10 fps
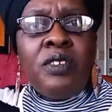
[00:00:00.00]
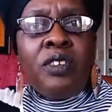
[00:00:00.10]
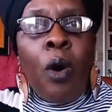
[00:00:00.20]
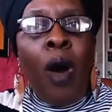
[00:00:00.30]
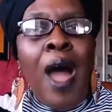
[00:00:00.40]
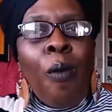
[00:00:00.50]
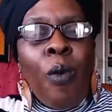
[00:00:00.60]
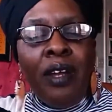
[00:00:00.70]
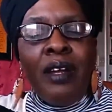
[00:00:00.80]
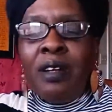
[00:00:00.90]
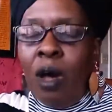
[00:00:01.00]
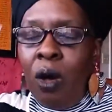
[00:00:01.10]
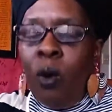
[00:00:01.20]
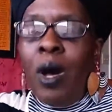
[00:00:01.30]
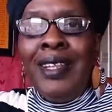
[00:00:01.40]
So I want to
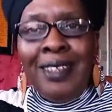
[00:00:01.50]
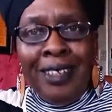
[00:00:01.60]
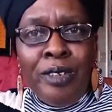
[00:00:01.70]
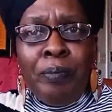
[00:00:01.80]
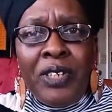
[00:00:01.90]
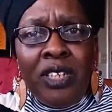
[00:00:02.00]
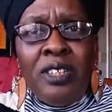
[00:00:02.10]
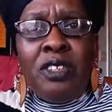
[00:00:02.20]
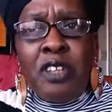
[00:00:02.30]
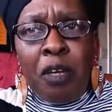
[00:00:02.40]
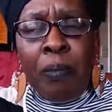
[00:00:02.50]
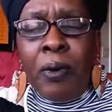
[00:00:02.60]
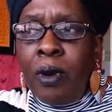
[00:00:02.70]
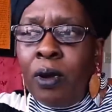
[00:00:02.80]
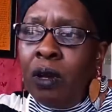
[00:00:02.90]
go a little bit
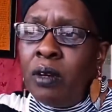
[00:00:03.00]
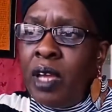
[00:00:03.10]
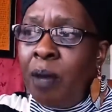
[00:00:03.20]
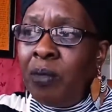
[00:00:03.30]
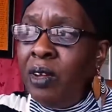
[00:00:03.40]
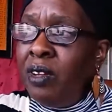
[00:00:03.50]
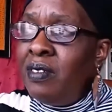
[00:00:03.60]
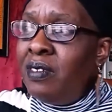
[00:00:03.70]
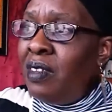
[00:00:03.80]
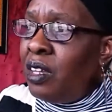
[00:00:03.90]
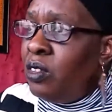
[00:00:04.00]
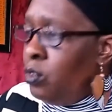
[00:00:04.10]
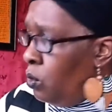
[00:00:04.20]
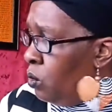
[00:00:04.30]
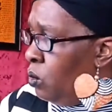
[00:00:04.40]
deeper. Okay, I'm going to stick
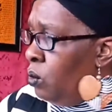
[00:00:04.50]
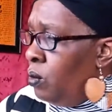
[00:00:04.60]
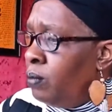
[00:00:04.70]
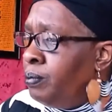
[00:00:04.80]
to